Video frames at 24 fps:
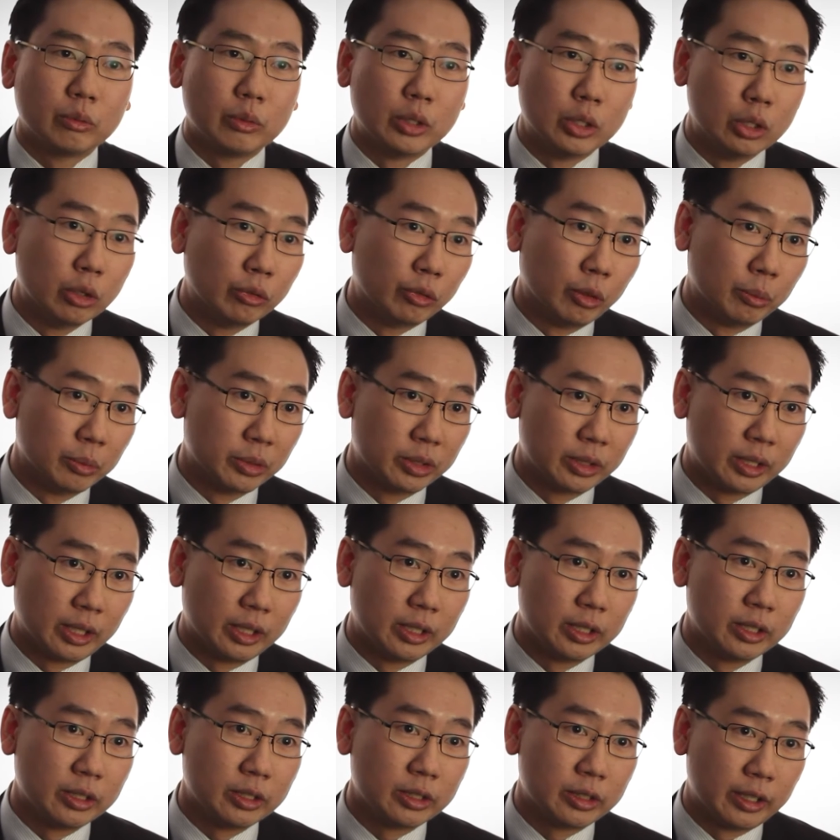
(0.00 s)
We know from
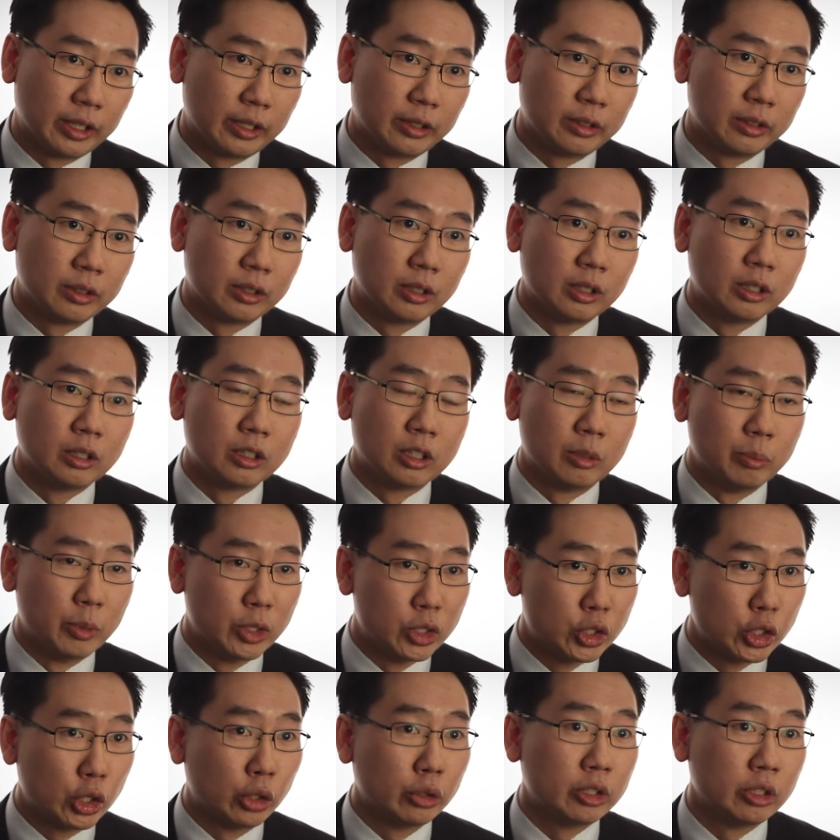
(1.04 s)
studies that the
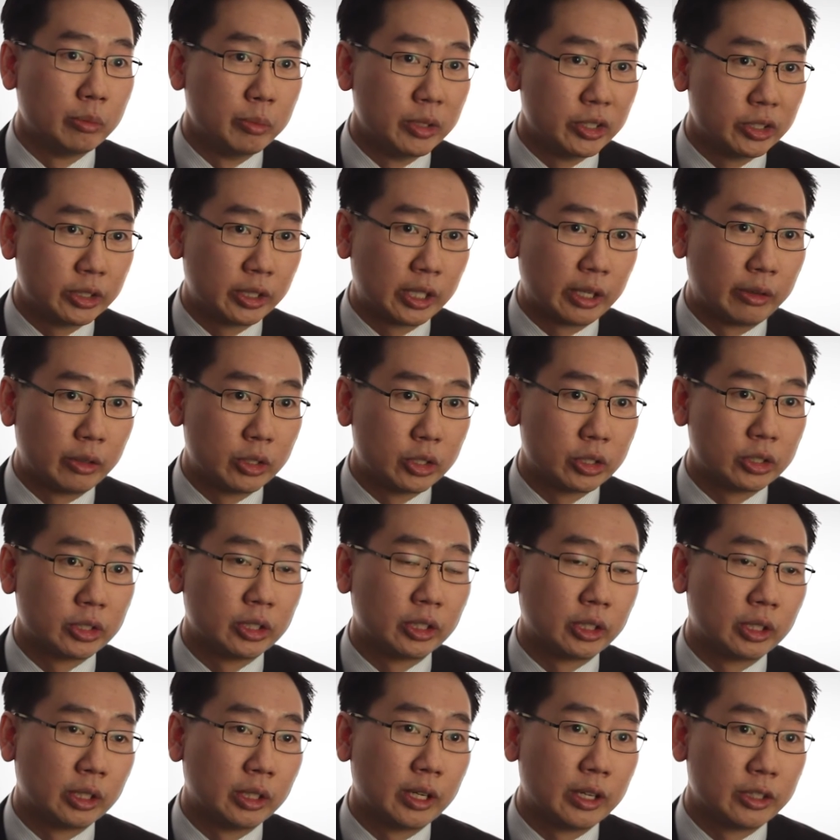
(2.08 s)
majority of miscarriages
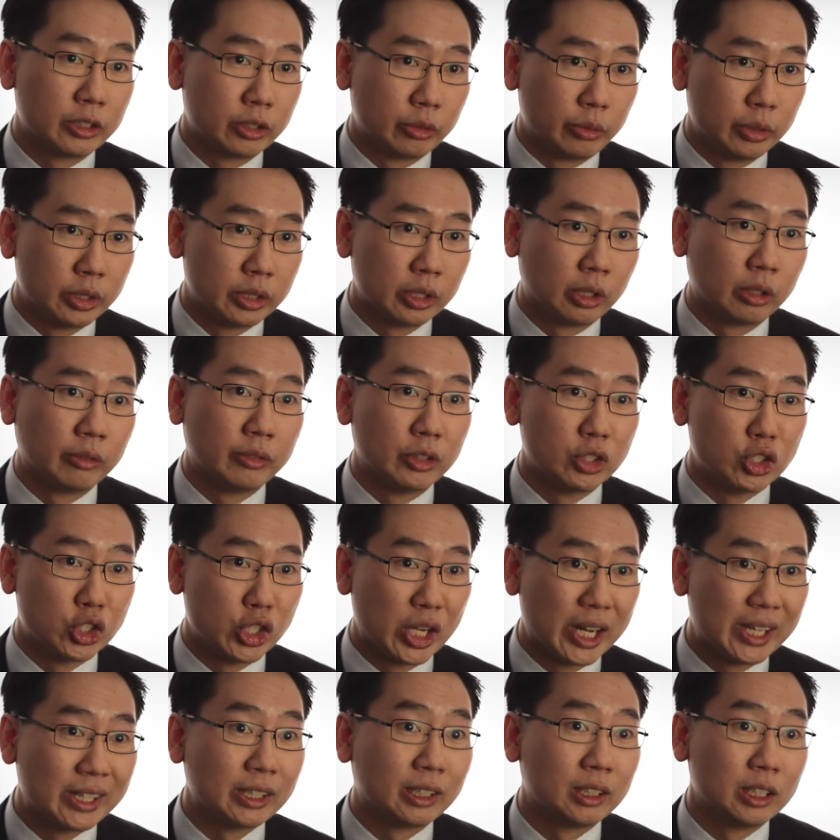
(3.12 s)
occur as a result of a
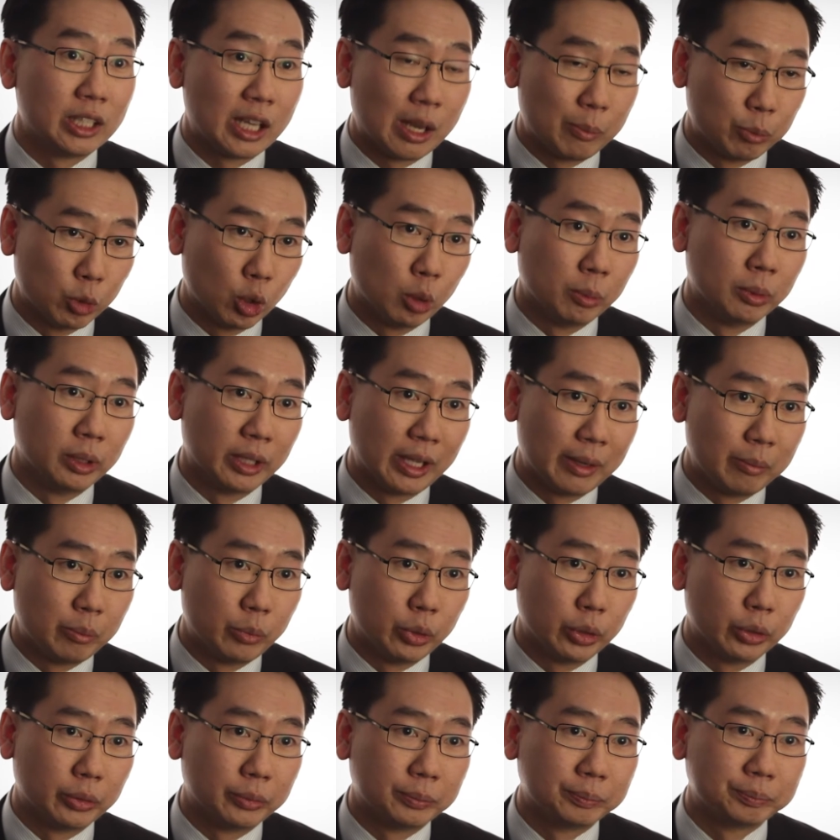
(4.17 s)
genetically abnormal
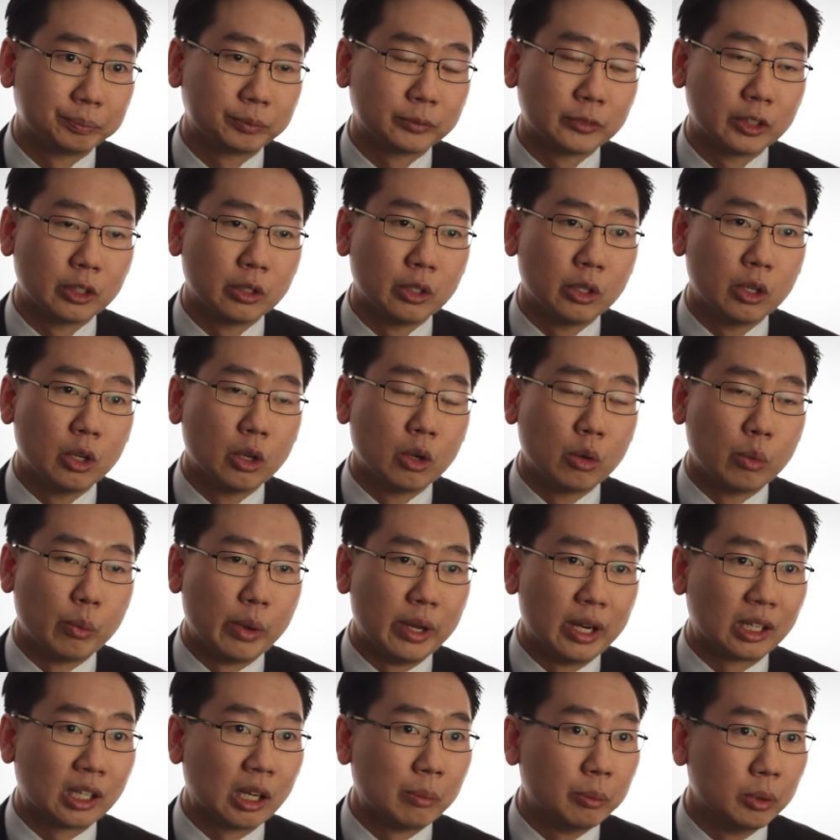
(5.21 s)
embryo.
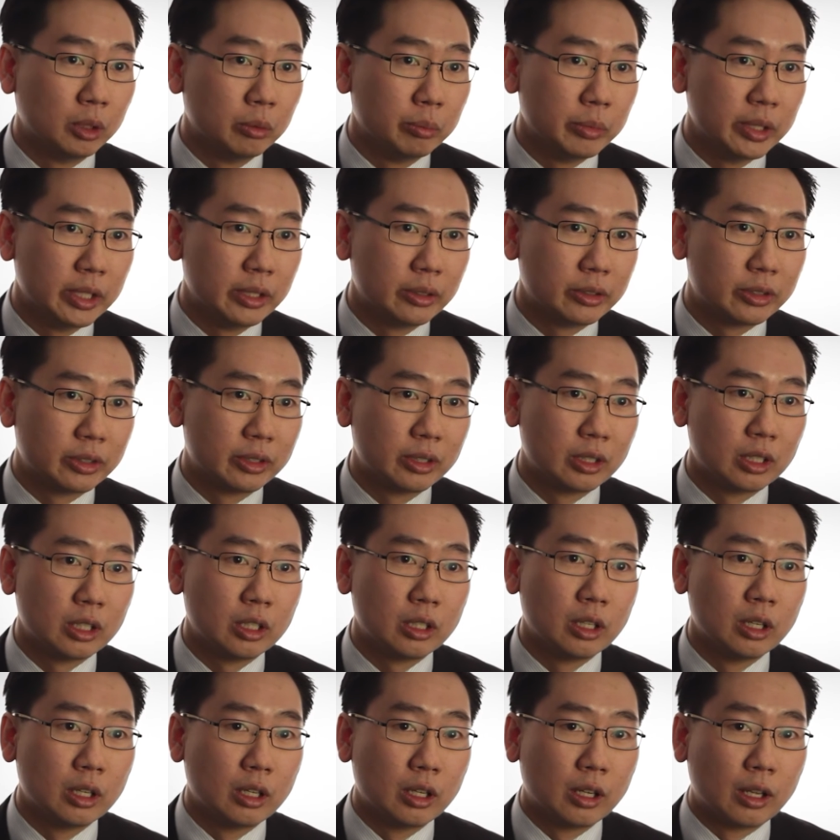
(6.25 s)
When a couple meets,
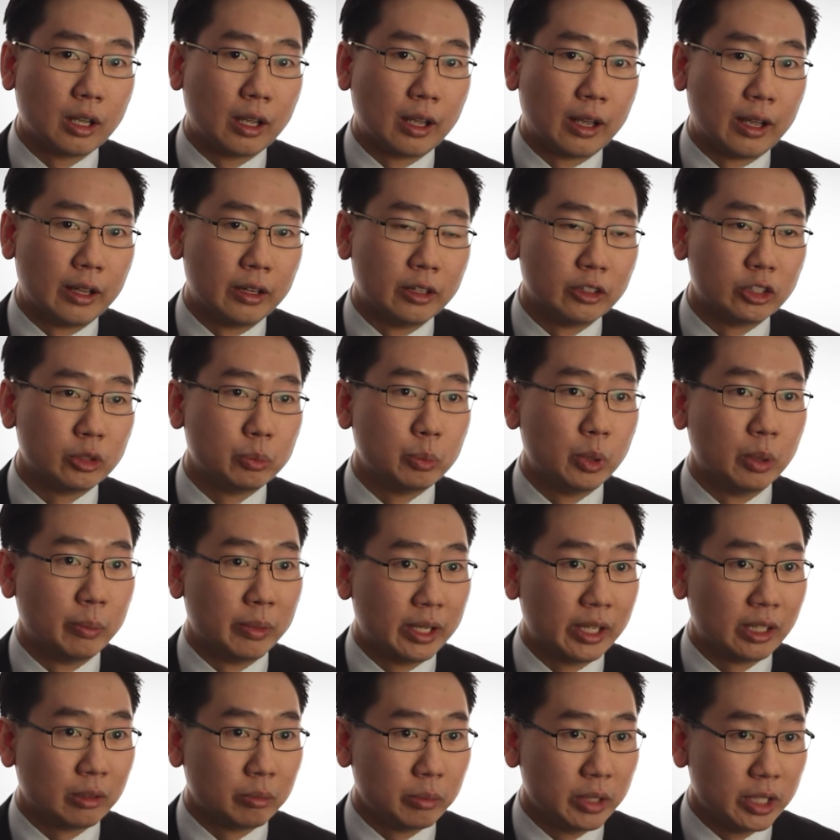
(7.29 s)
and the sperm
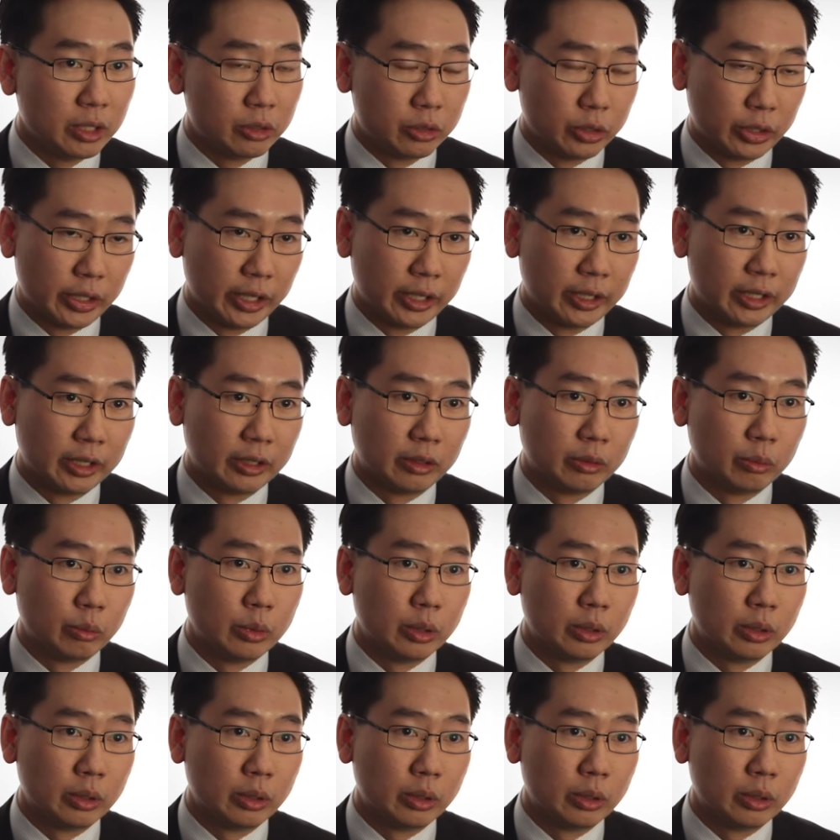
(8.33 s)
and egg meet together,